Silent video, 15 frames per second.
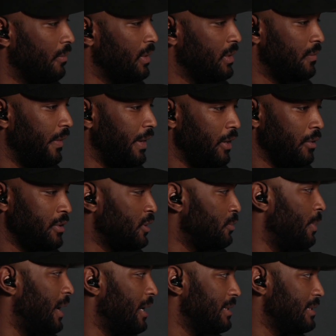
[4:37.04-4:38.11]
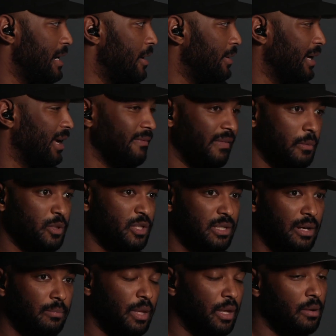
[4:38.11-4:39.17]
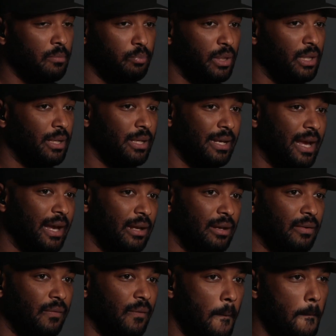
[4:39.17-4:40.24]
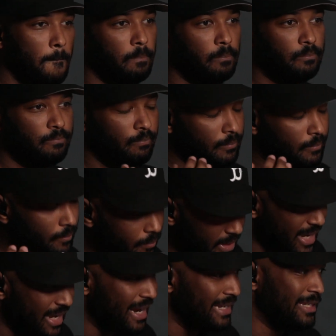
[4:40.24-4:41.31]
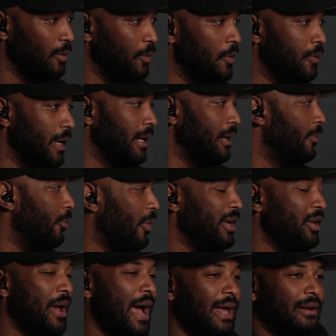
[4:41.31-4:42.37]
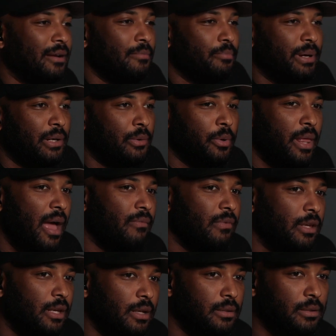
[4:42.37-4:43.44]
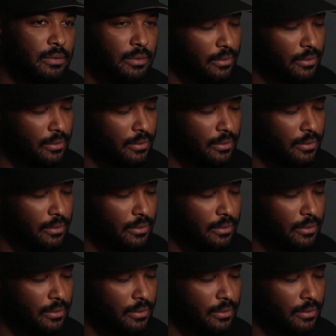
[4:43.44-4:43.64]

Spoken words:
of this video just made it sound like if it was something completely negative. And I still don't get it. Why you had to compare with having kids?